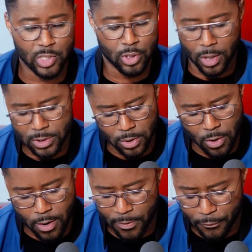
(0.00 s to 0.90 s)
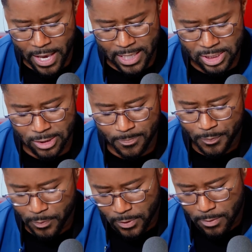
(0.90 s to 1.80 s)
But you can also go into fashion,
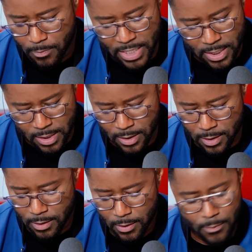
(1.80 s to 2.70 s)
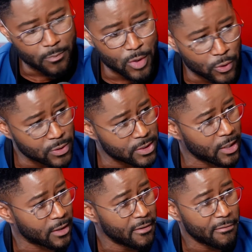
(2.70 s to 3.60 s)
media,
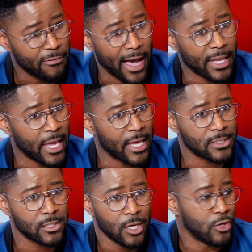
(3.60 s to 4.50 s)
music, finance.